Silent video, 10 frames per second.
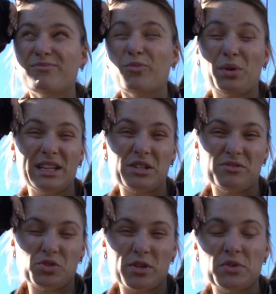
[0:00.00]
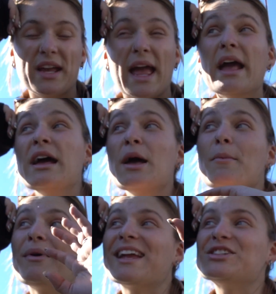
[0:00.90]
really don't enjoy doing it,
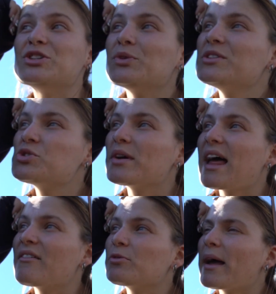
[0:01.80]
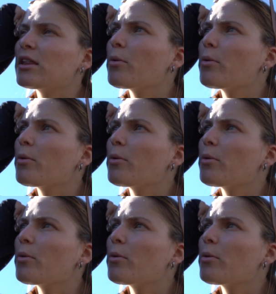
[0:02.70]
but I do enjoy the aftermath.